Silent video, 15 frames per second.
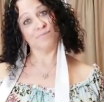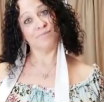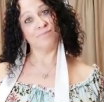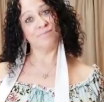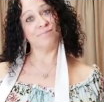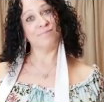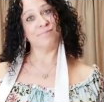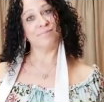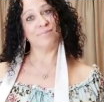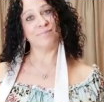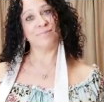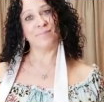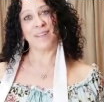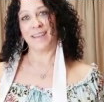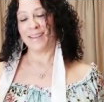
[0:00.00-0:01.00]
Hmm.
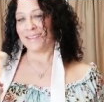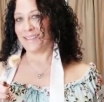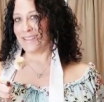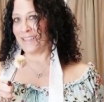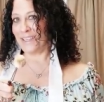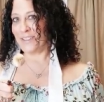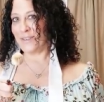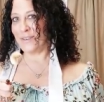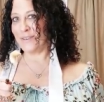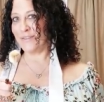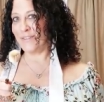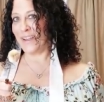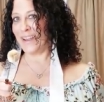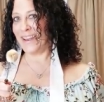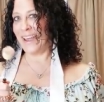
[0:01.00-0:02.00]
Stay tuned and
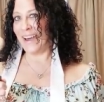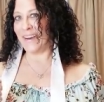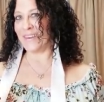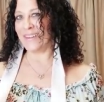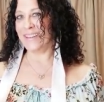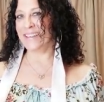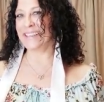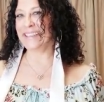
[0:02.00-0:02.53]
find out.